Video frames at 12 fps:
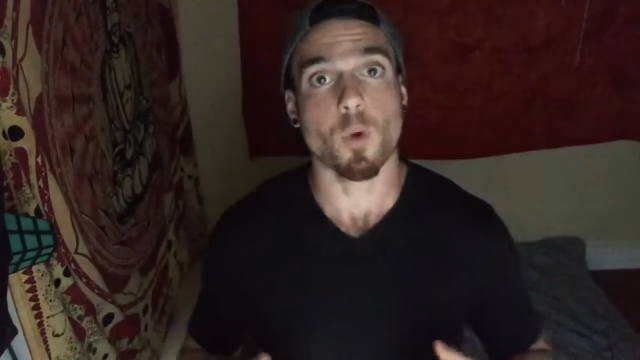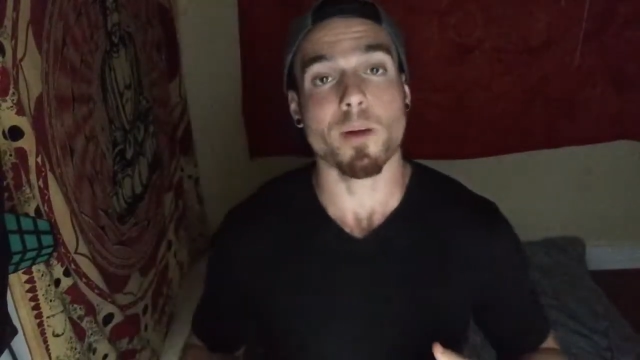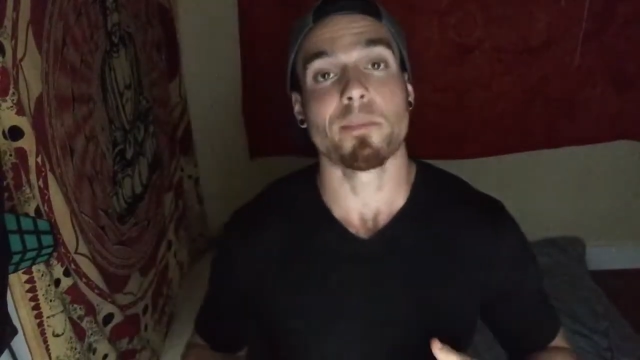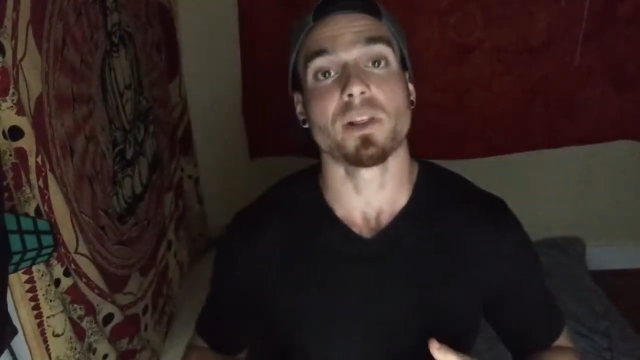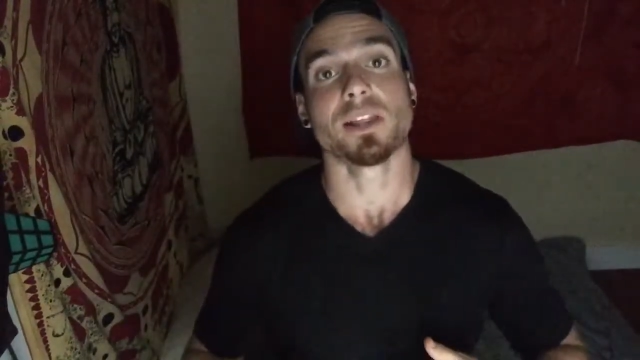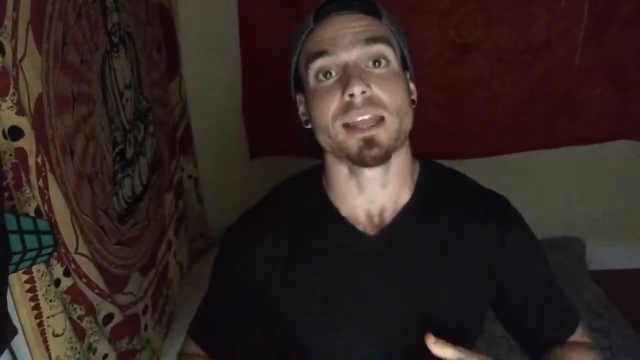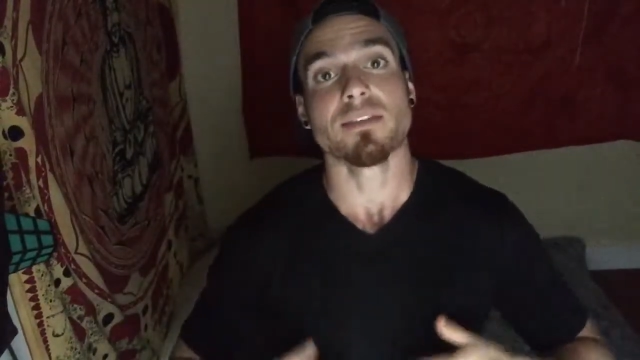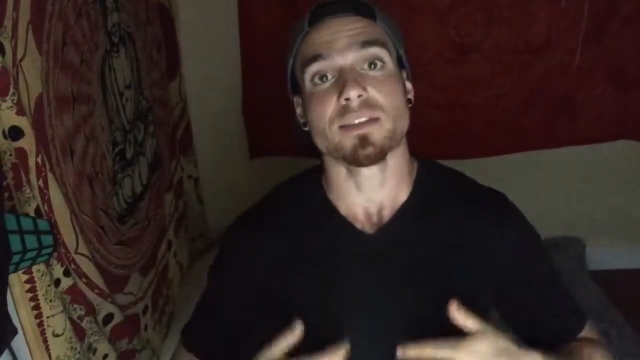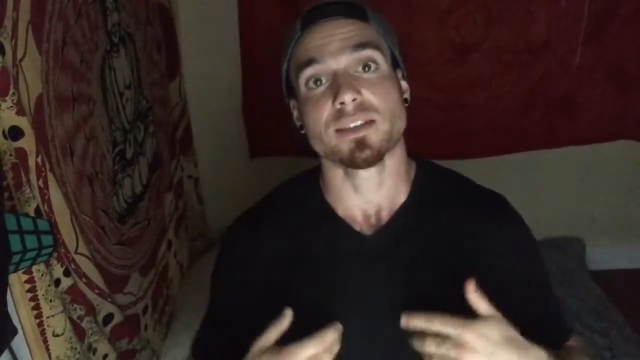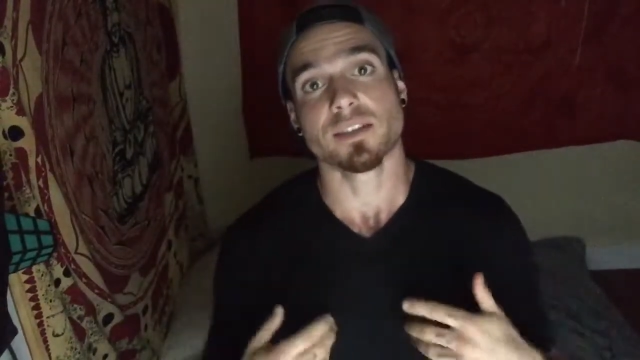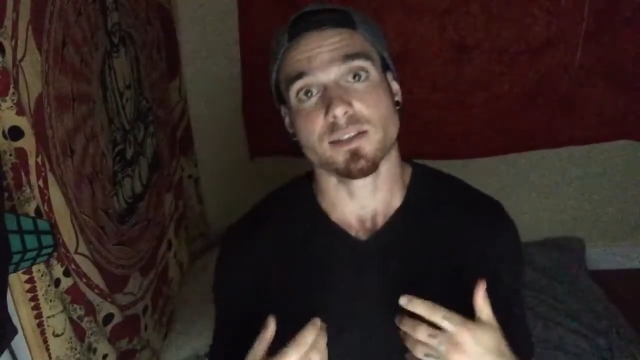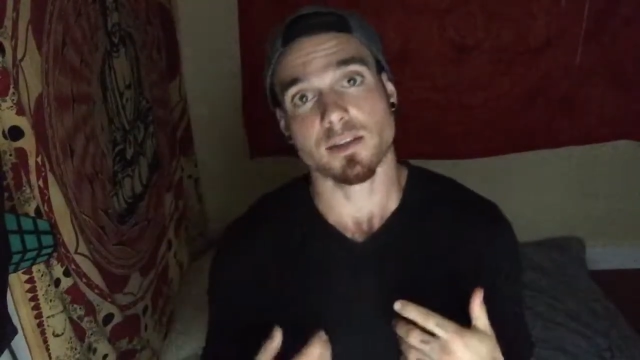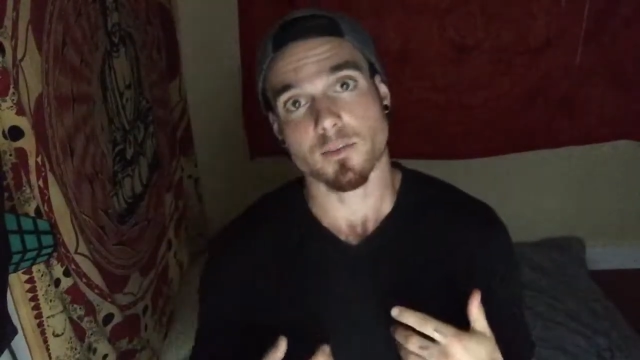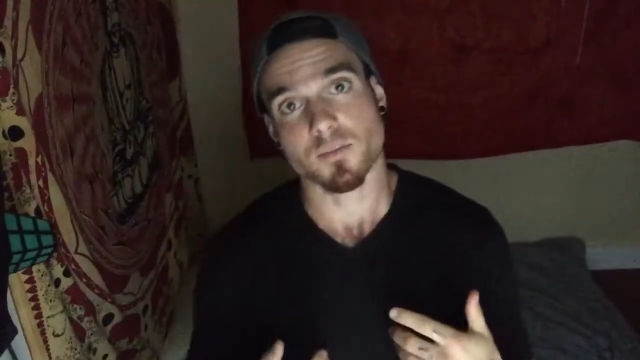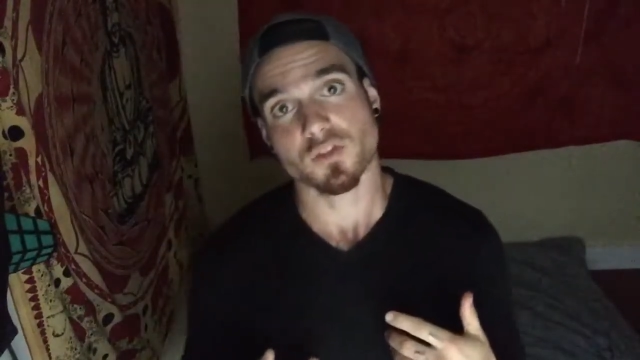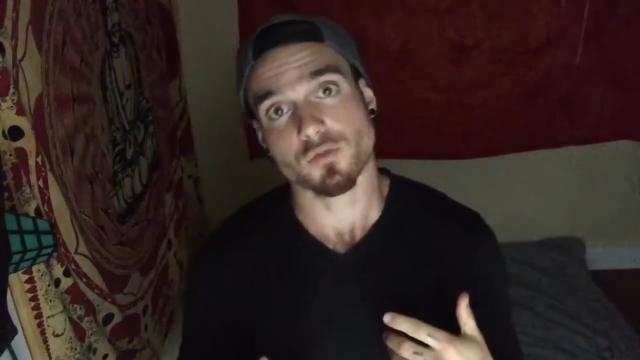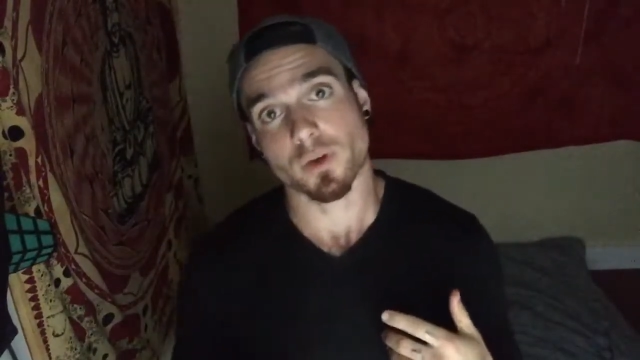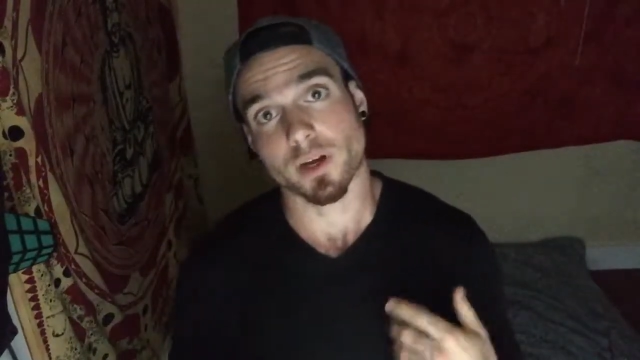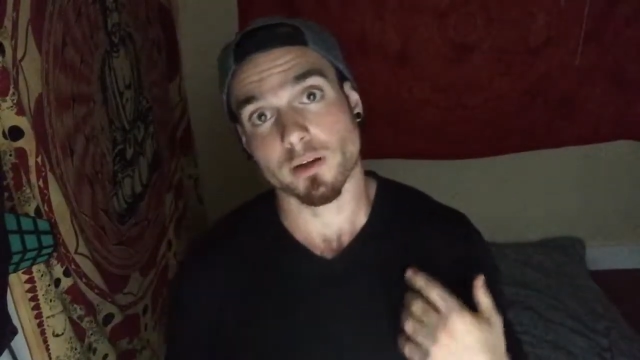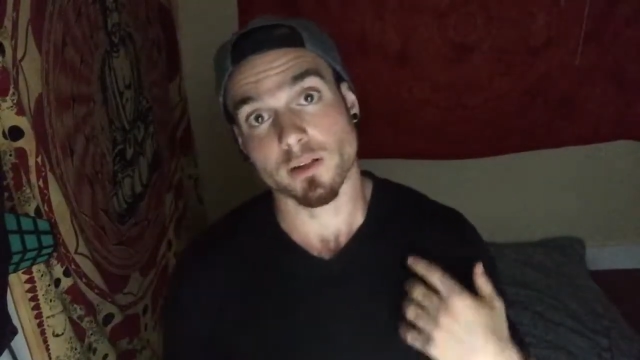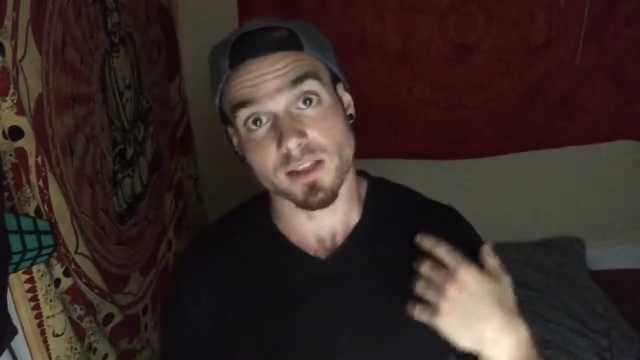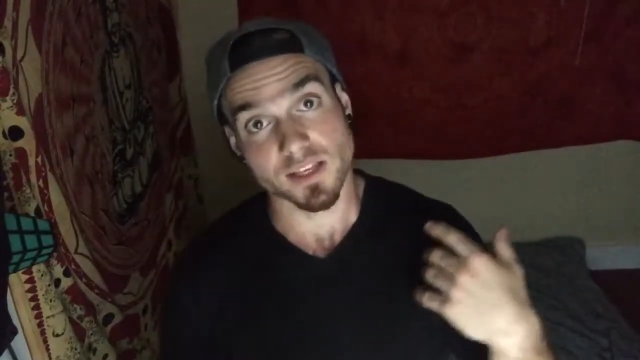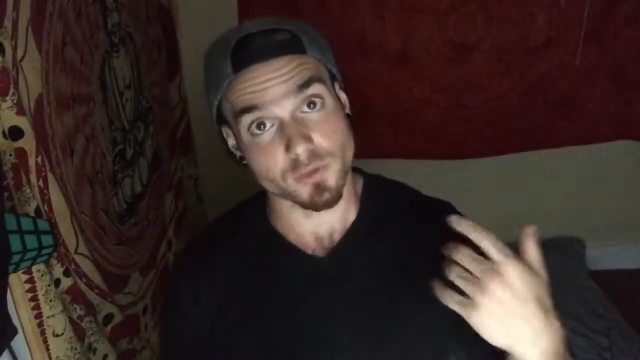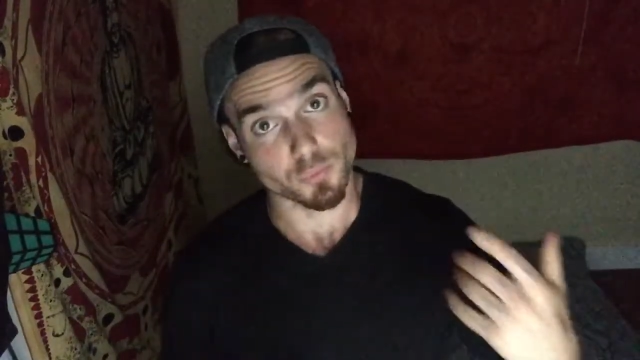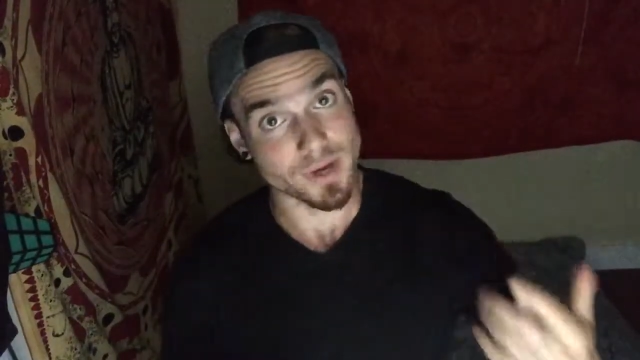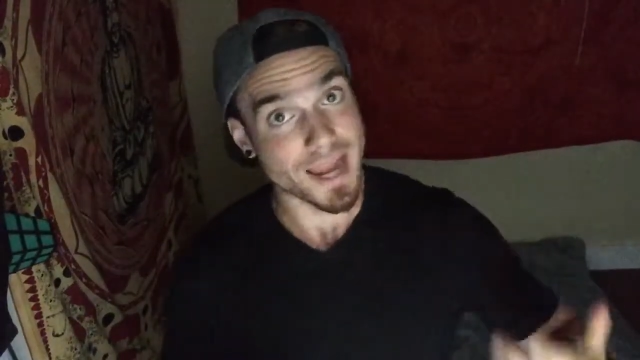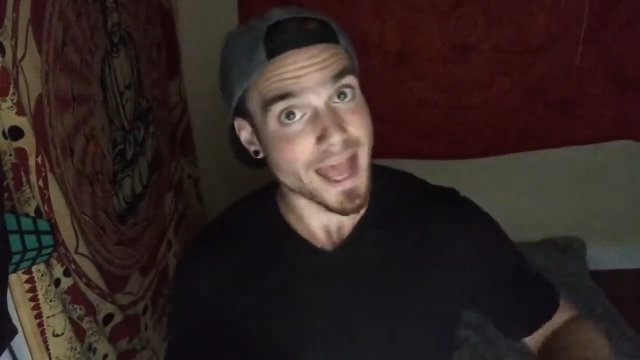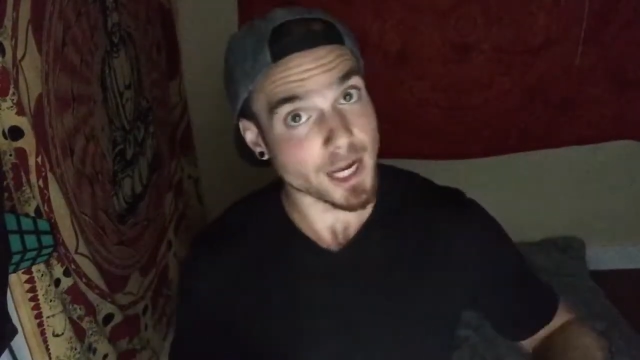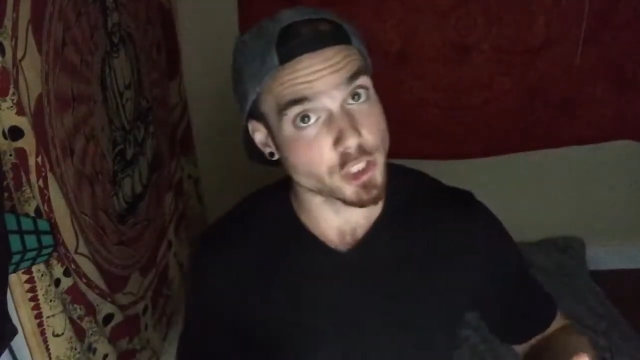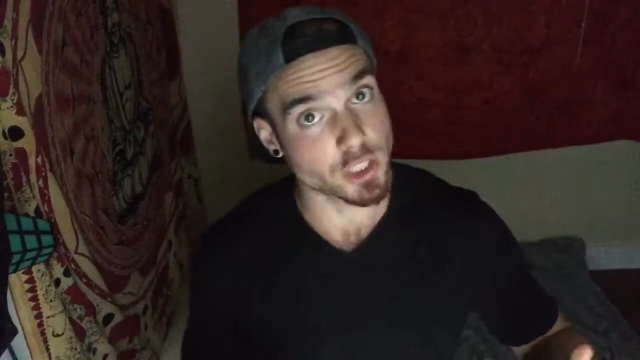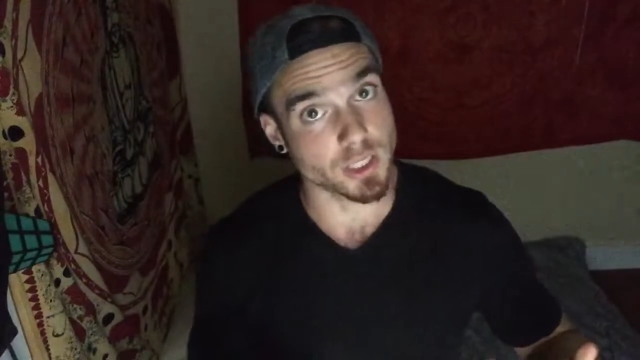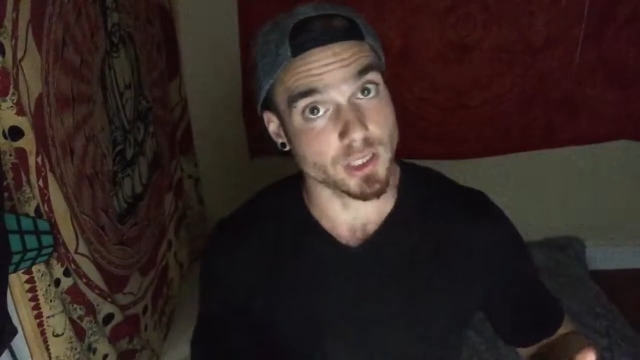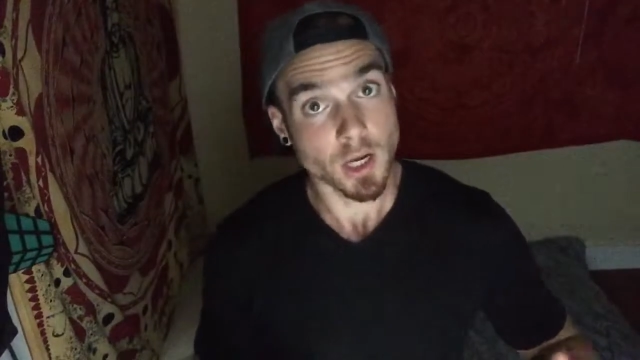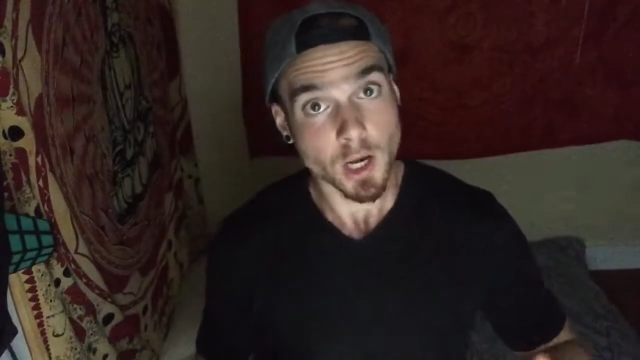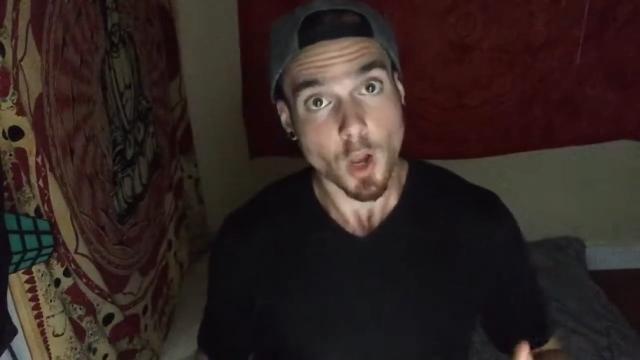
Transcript: What belief systems triggered this reaction?